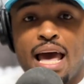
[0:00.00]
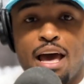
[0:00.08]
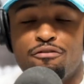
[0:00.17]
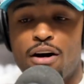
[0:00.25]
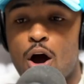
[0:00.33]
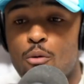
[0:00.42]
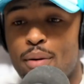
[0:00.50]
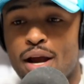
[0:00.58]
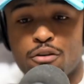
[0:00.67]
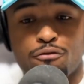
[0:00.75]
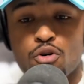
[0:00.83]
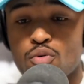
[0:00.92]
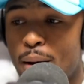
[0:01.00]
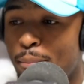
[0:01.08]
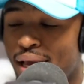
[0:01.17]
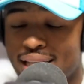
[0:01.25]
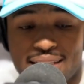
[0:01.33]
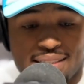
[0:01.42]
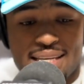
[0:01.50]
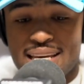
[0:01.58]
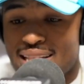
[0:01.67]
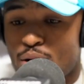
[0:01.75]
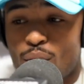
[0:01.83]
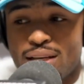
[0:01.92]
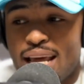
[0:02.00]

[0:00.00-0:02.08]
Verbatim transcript: If I don't bear the fruit, I plant the seed that one